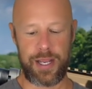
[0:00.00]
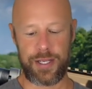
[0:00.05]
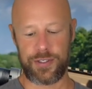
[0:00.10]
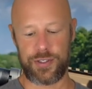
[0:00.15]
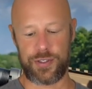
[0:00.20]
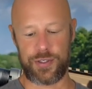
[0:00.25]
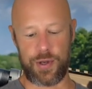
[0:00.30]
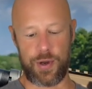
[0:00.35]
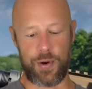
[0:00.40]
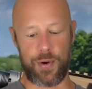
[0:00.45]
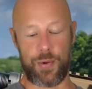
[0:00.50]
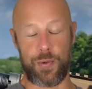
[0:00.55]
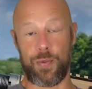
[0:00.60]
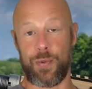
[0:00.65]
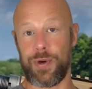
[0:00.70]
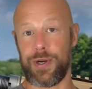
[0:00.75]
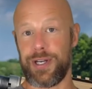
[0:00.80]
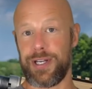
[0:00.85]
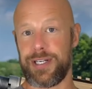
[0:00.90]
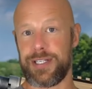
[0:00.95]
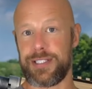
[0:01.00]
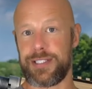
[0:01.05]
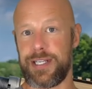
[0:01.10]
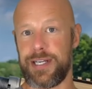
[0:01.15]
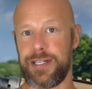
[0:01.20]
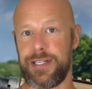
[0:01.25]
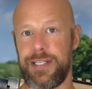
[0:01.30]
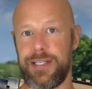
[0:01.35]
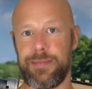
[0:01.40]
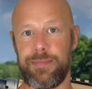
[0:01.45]
So we're gonna
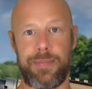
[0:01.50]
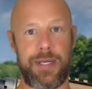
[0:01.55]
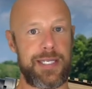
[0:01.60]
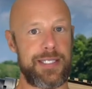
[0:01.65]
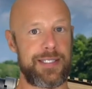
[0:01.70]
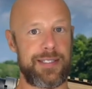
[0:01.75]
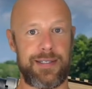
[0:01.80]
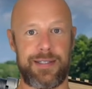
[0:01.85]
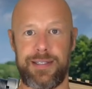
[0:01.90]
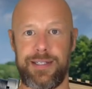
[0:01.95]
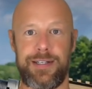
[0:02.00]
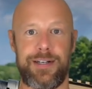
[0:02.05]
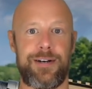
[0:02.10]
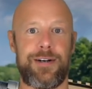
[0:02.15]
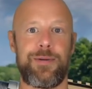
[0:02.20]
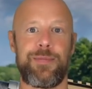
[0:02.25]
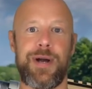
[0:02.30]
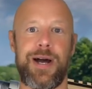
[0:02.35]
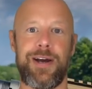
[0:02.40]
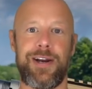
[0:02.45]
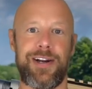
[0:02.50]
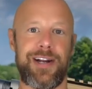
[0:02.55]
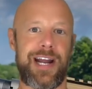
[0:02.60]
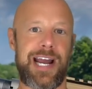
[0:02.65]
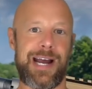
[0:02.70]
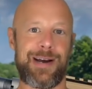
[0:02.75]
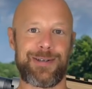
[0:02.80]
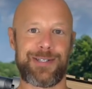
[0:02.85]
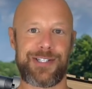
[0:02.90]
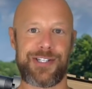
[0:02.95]
tell you basically all about it,
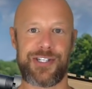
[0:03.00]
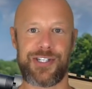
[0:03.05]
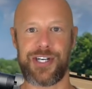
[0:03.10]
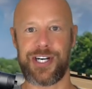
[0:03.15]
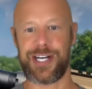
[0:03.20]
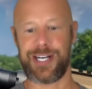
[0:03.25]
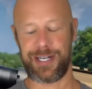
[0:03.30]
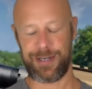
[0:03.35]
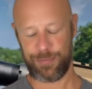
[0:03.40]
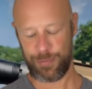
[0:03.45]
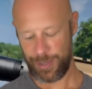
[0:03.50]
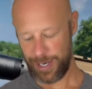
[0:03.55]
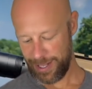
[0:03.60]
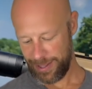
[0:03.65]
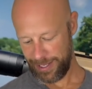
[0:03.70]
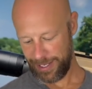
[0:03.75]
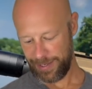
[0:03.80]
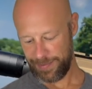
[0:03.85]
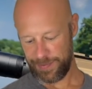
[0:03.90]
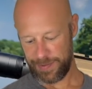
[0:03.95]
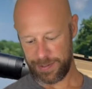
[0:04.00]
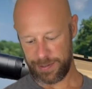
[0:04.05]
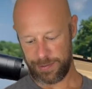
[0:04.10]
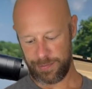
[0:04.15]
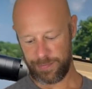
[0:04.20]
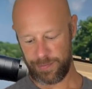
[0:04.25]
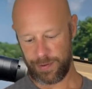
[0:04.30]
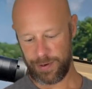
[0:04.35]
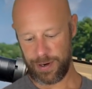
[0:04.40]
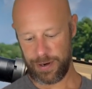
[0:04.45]
how it's shot, what I think of it
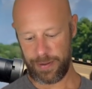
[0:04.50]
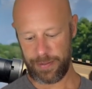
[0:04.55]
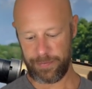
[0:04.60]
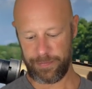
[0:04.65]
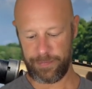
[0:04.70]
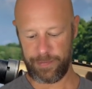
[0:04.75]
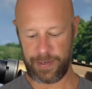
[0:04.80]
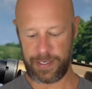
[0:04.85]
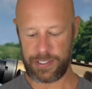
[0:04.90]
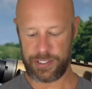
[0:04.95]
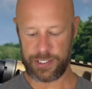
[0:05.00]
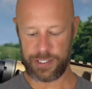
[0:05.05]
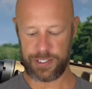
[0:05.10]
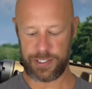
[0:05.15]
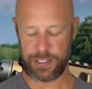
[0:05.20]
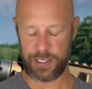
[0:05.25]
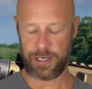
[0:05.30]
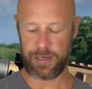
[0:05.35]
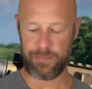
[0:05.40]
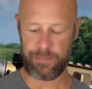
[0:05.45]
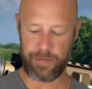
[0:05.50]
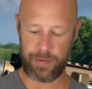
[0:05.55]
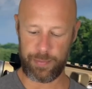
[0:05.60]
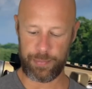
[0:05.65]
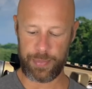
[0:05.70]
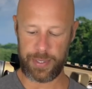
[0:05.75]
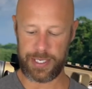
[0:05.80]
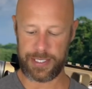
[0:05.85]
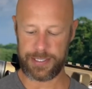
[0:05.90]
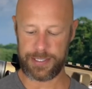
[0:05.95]
overall, the features of the
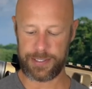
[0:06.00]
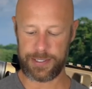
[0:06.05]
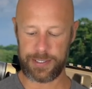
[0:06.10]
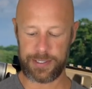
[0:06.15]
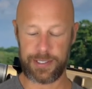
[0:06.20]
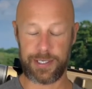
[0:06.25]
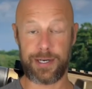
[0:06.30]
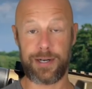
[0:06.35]
pistol.